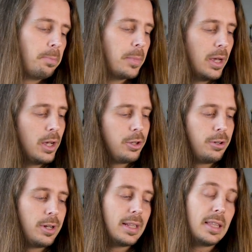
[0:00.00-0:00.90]
You're
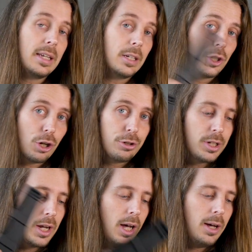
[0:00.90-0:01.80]
gonna get the
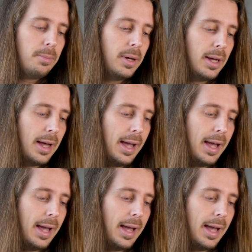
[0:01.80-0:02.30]
charging hub